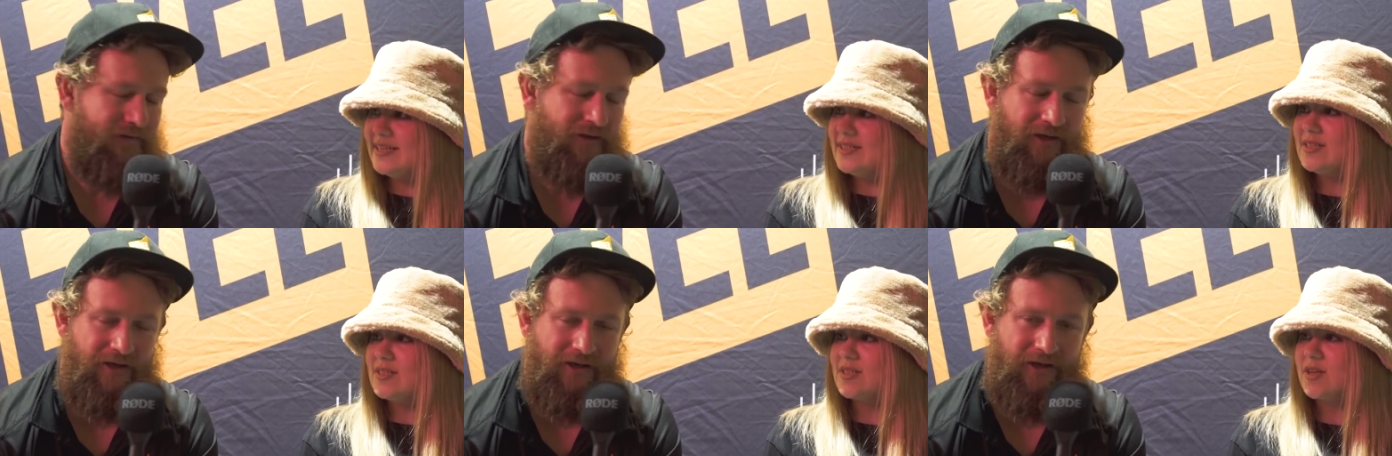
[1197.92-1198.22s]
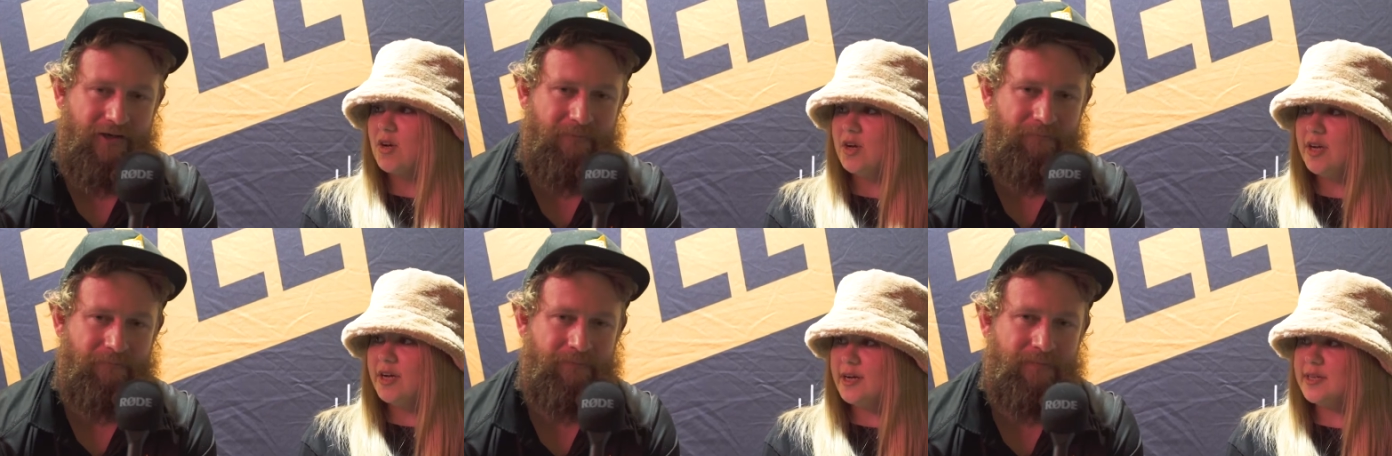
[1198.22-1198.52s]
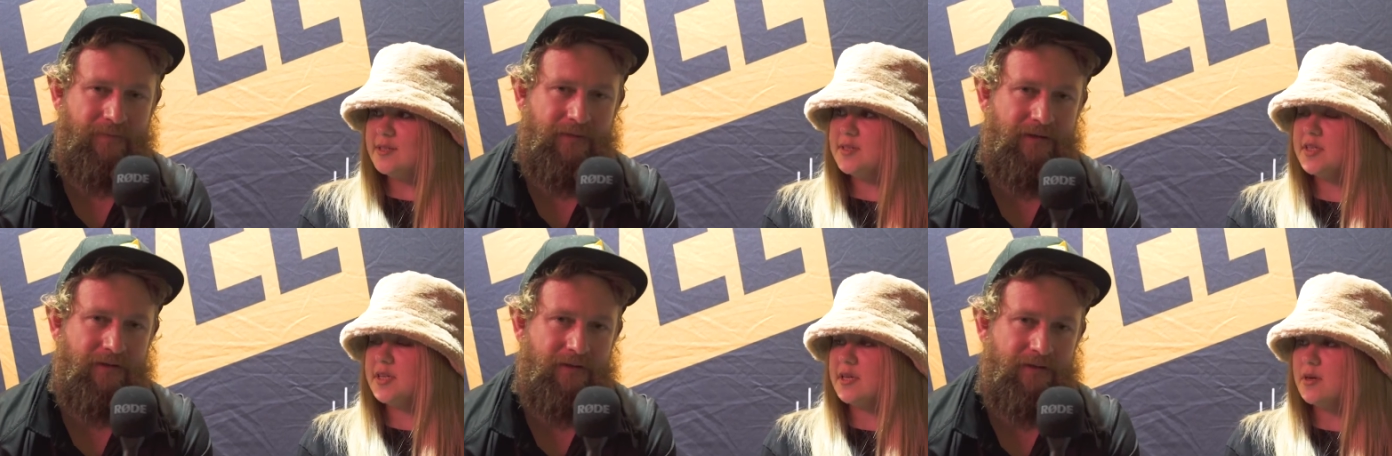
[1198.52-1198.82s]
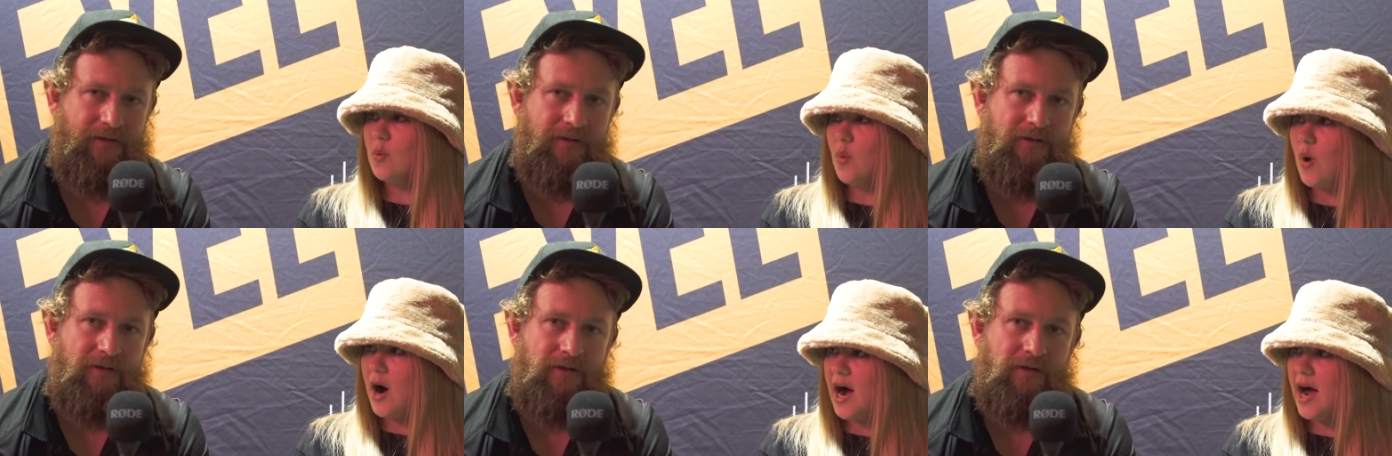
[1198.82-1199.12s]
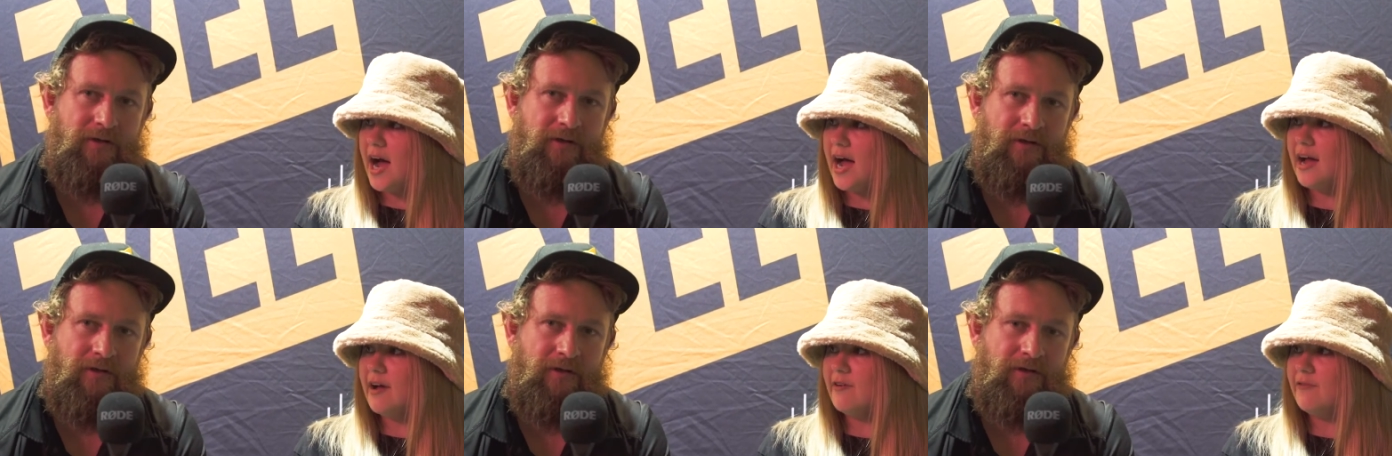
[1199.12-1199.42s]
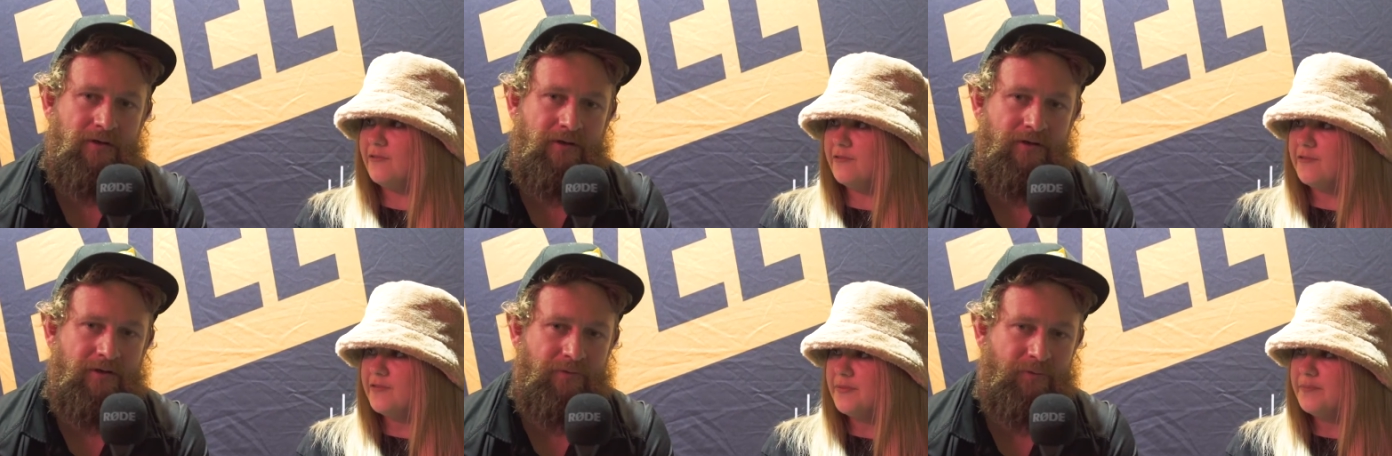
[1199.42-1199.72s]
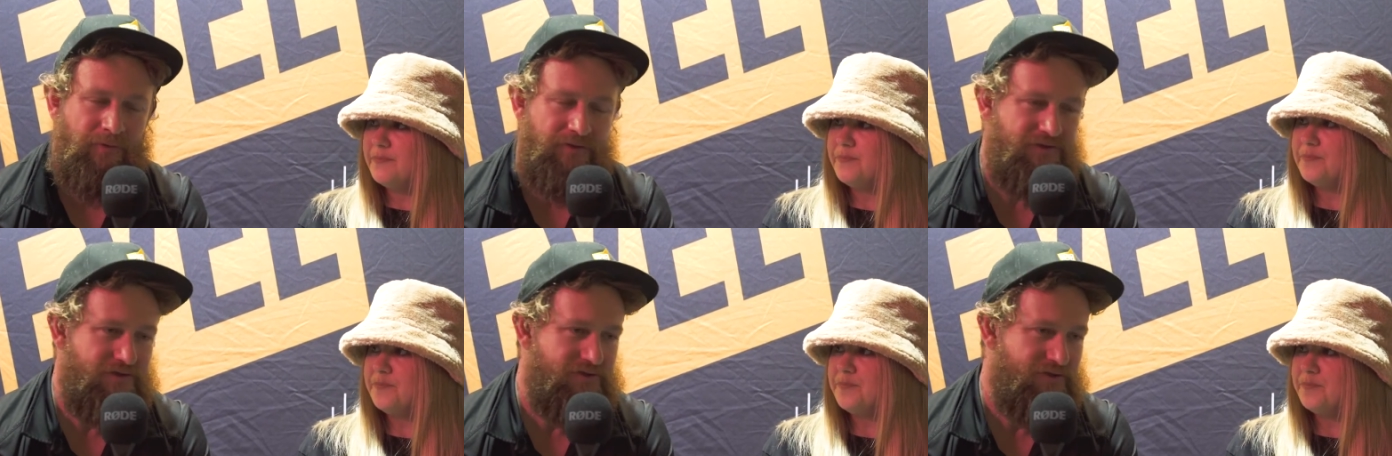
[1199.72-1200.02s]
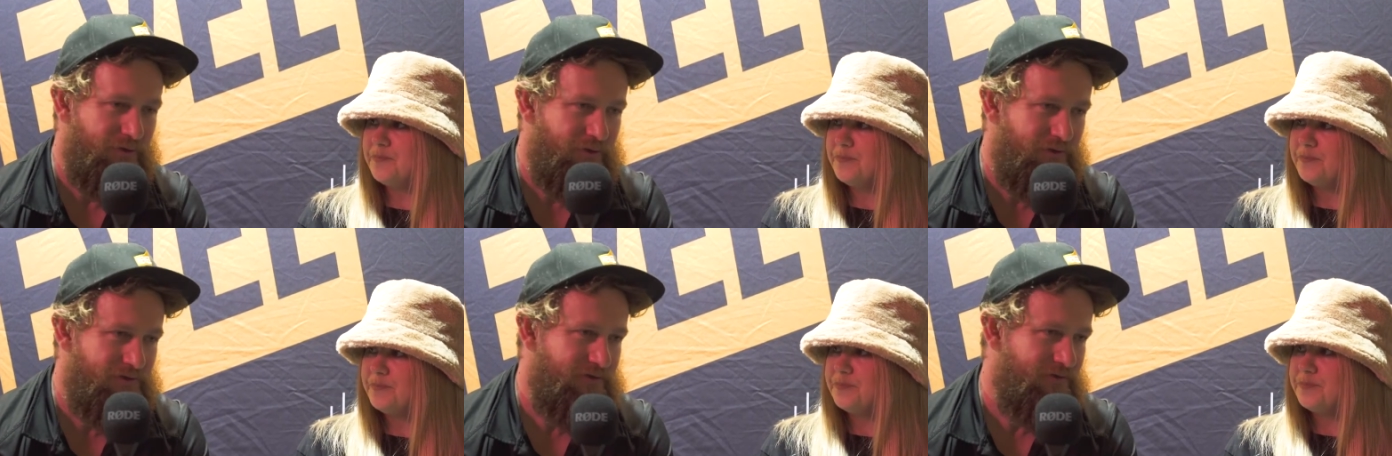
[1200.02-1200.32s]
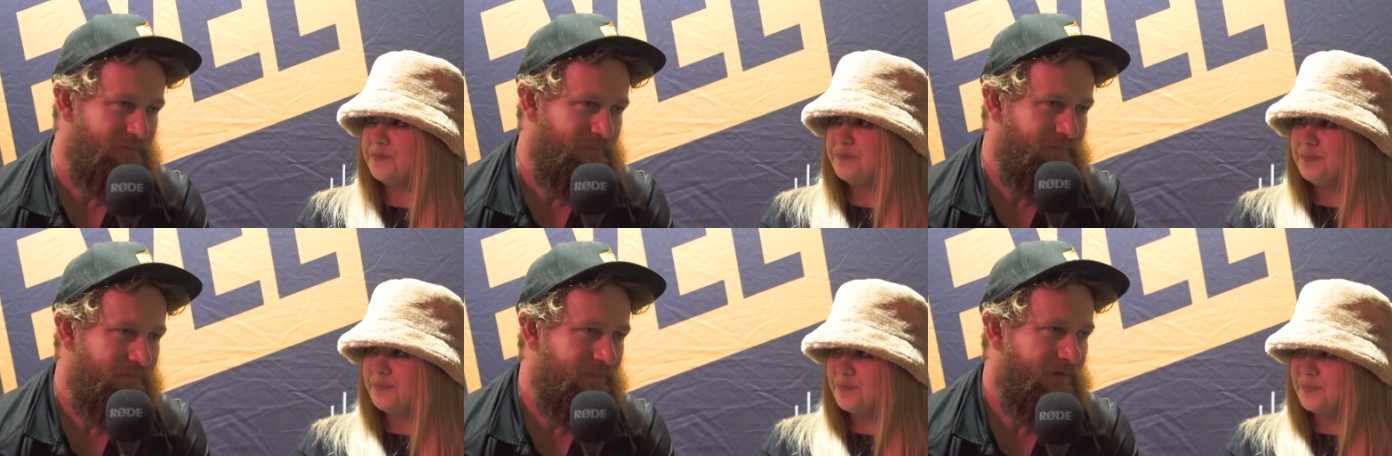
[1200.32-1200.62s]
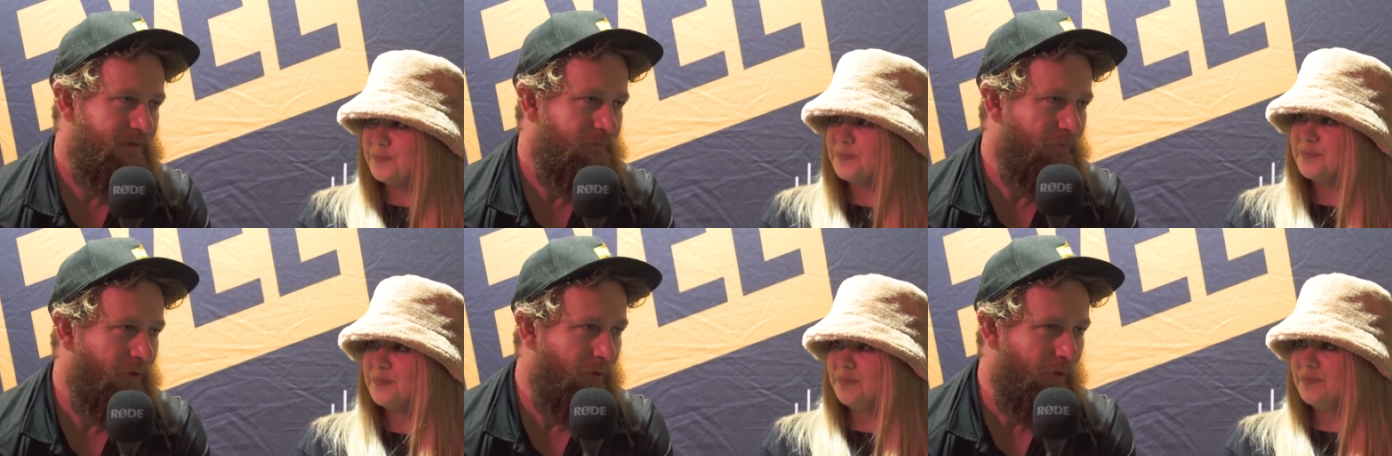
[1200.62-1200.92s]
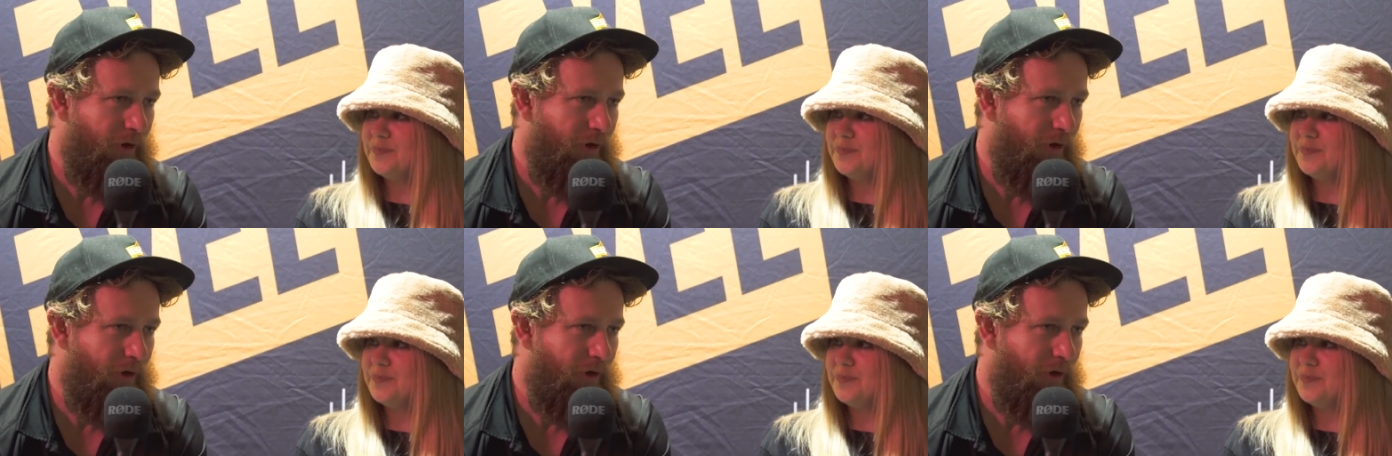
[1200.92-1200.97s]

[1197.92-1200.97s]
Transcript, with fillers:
Speaker 1: um, which is awesome. My